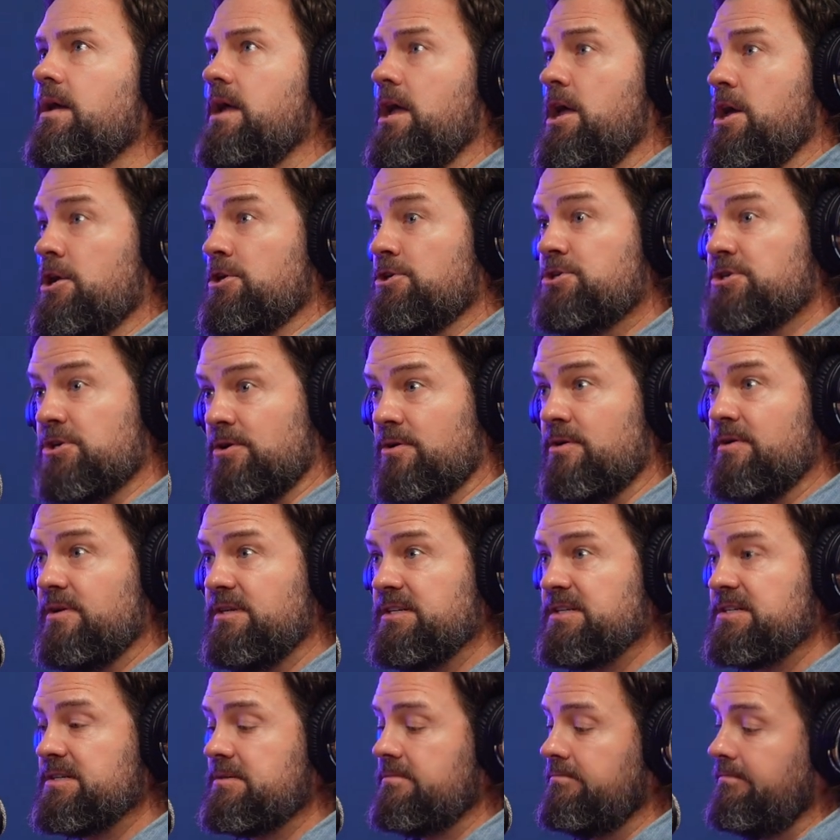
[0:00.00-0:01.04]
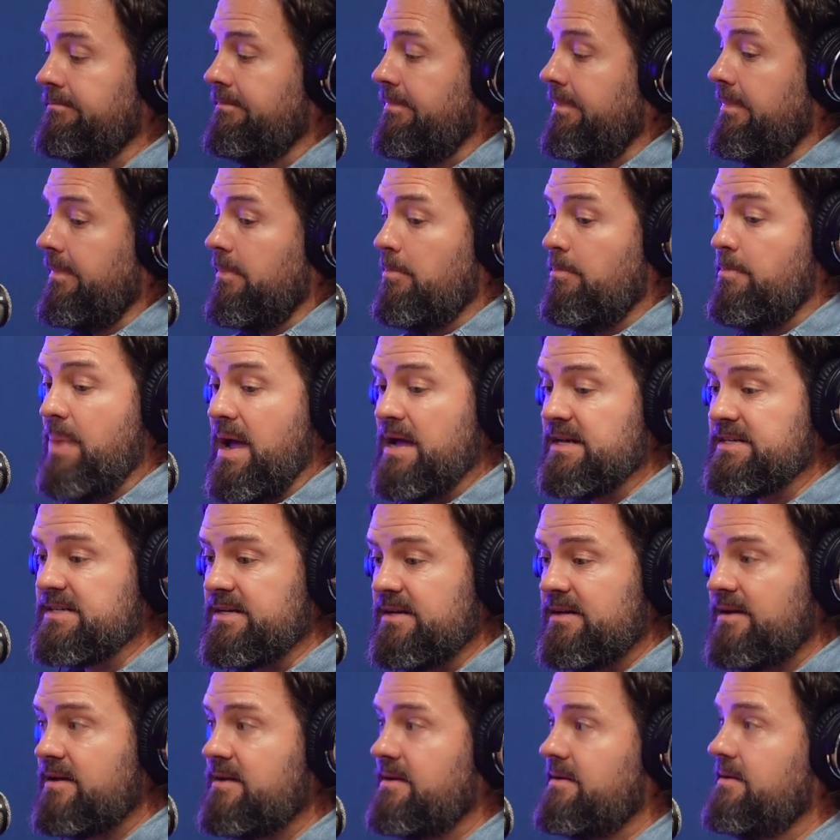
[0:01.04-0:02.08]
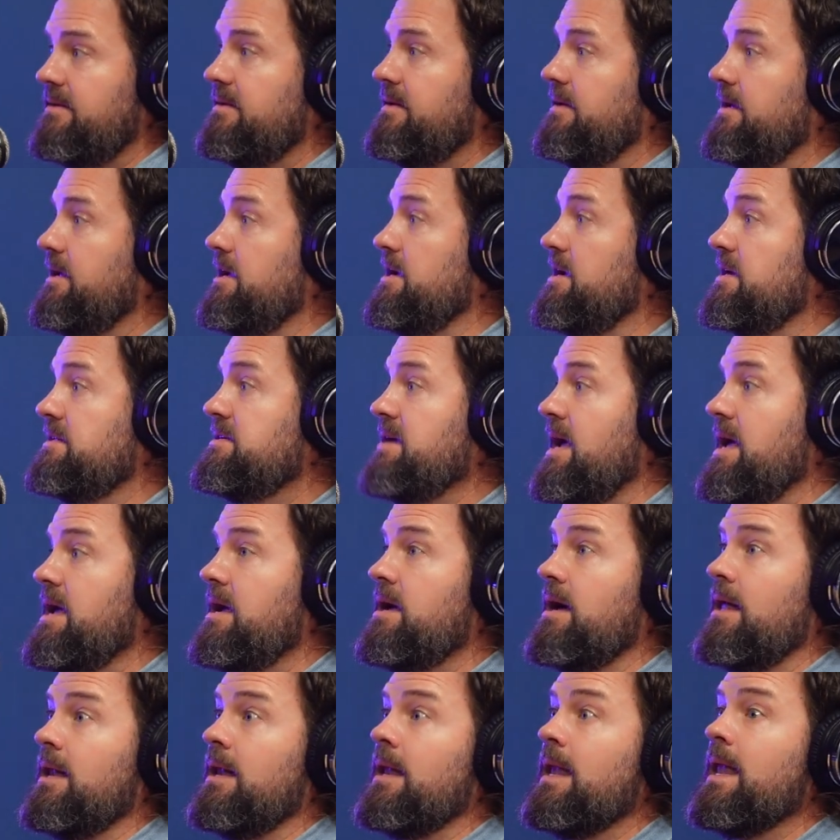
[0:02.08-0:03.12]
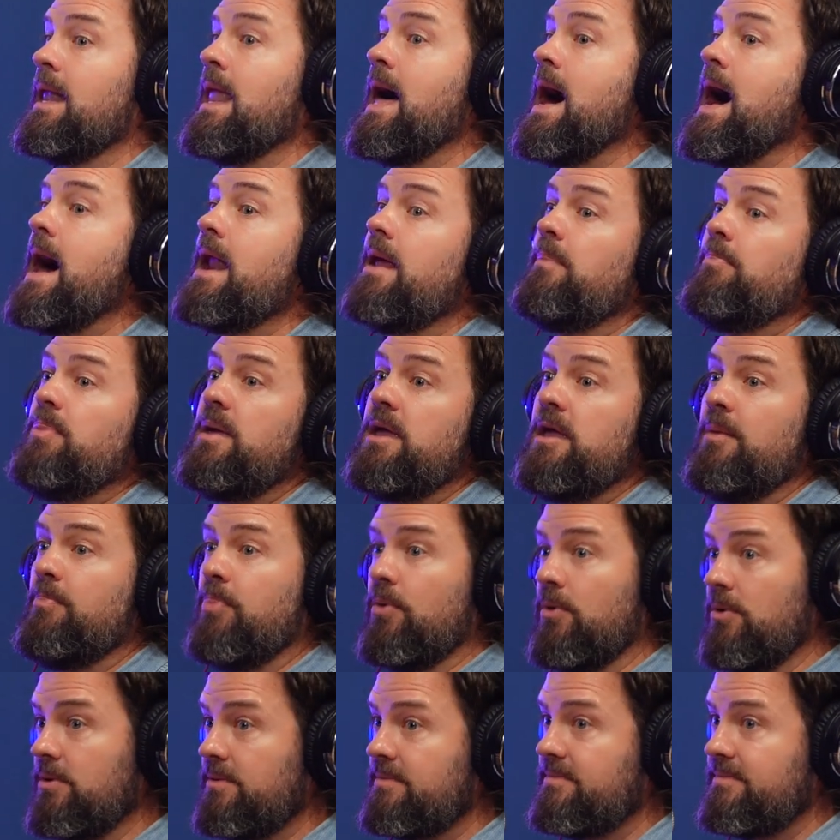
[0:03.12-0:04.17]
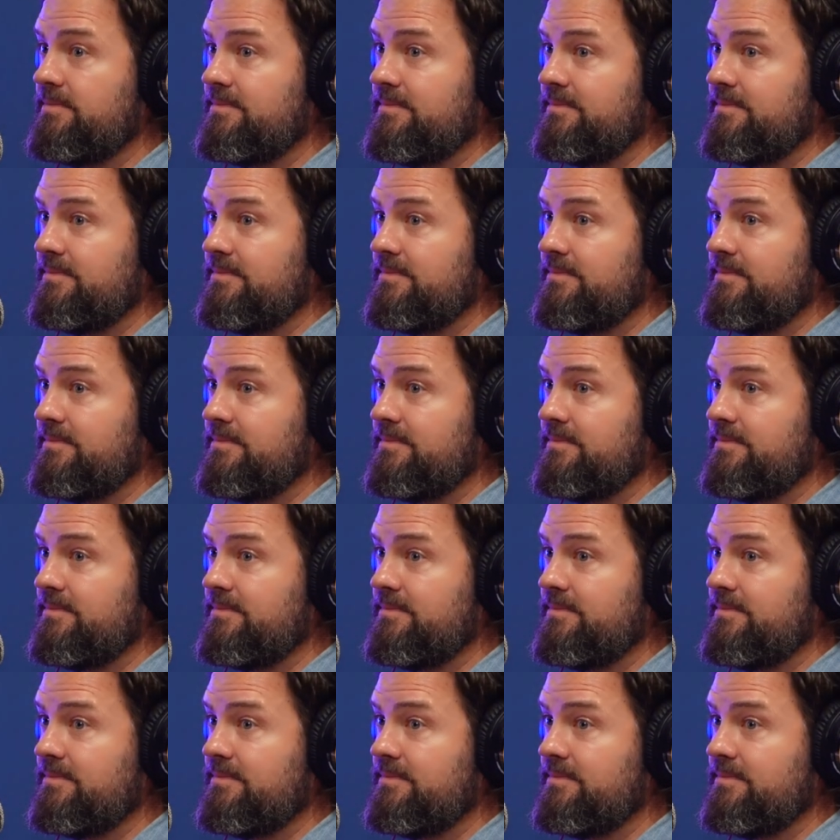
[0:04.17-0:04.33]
insurance, basic, you take a lot of people,